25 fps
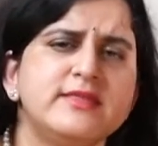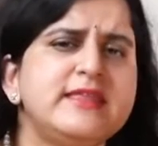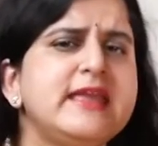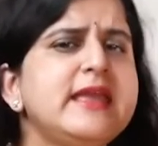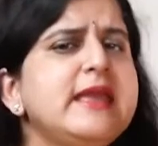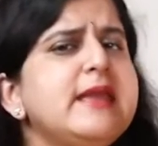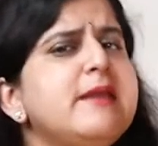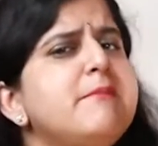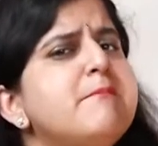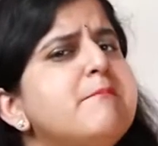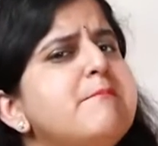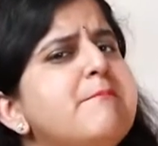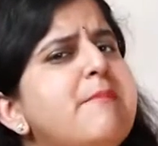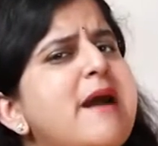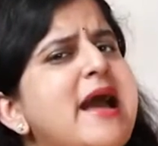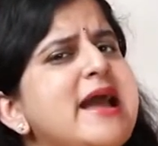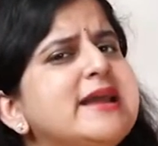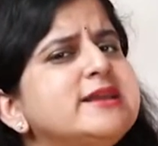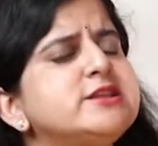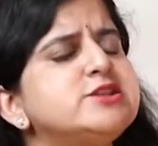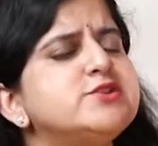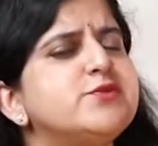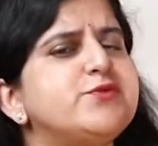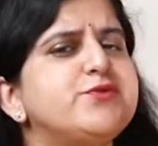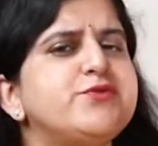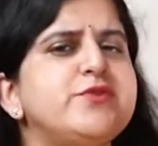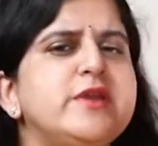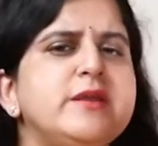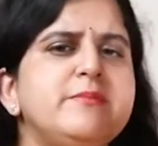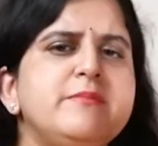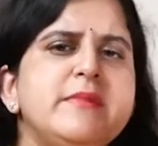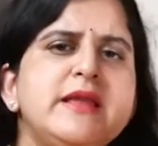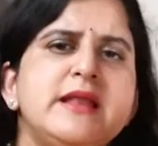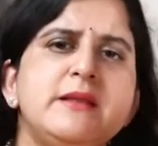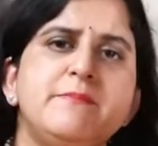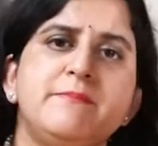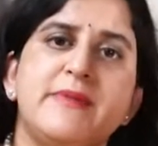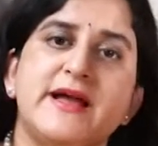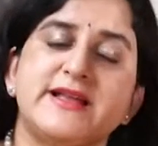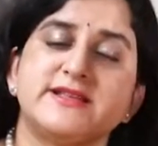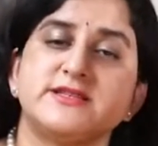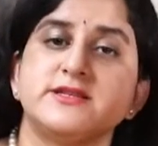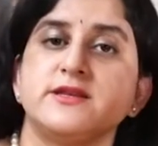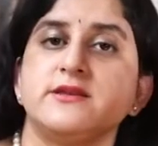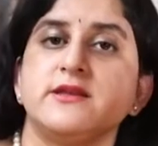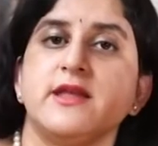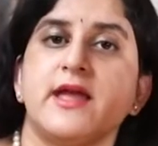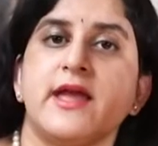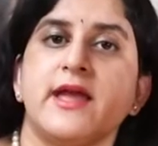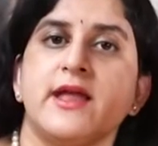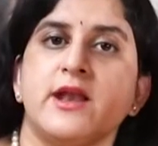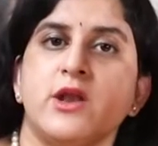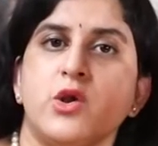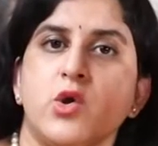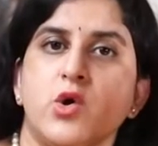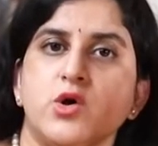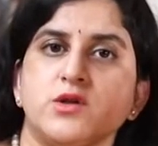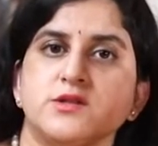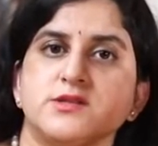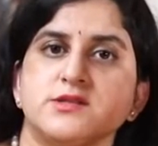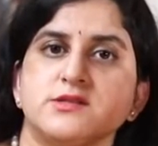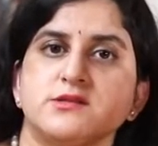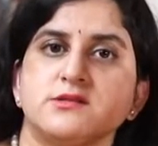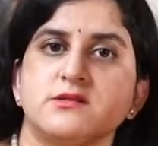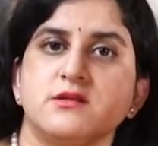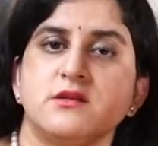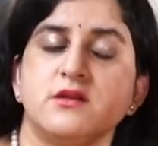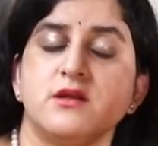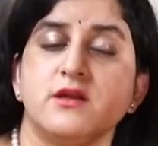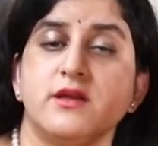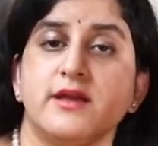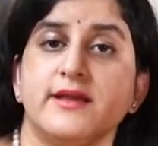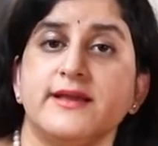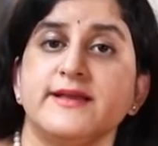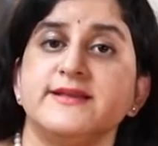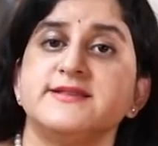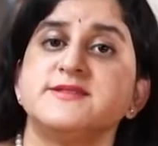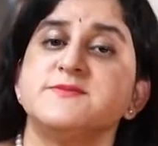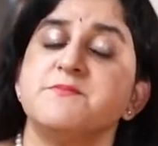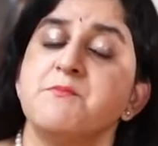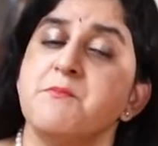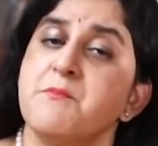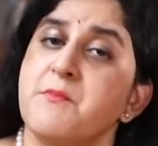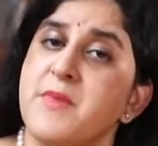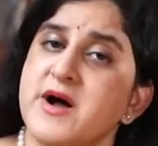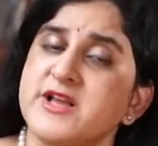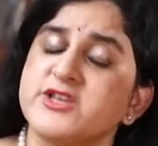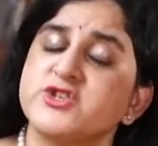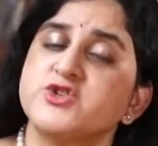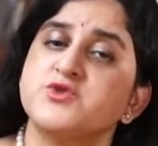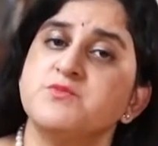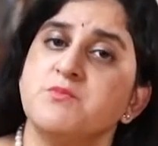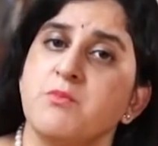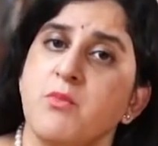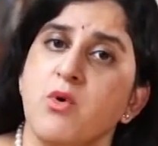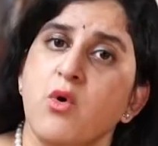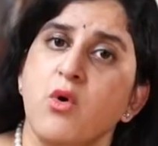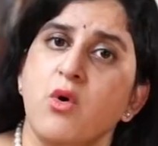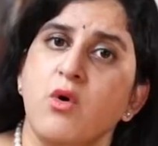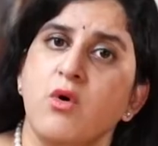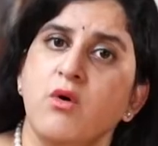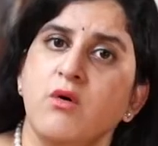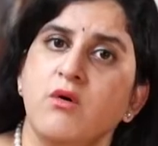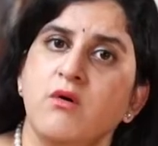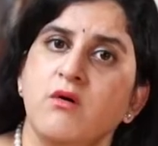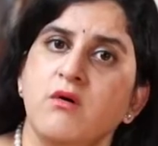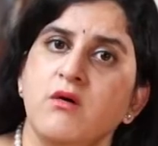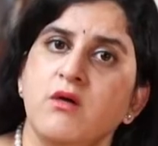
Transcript: The impact of female pattern hair loss is much more